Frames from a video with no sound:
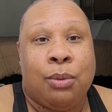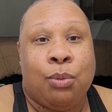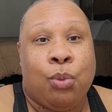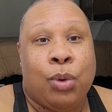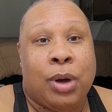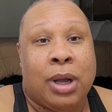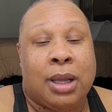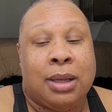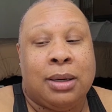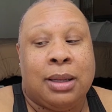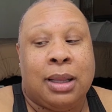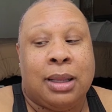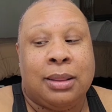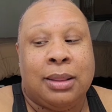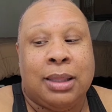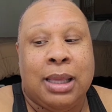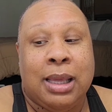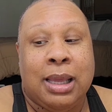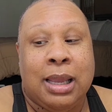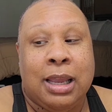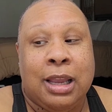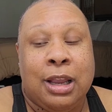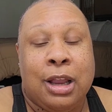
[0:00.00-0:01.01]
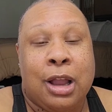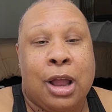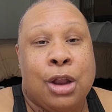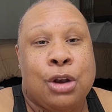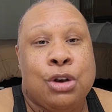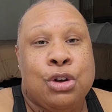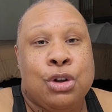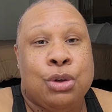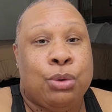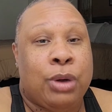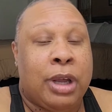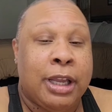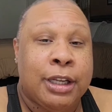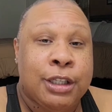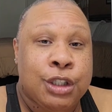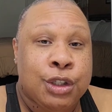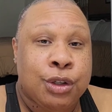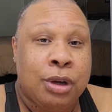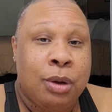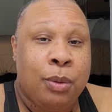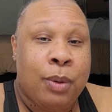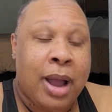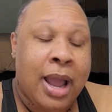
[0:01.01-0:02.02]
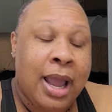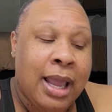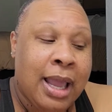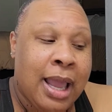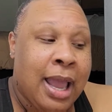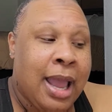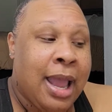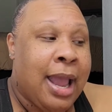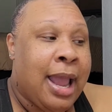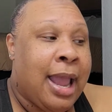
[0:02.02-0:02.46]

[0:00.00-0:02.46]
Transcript: what the new entryway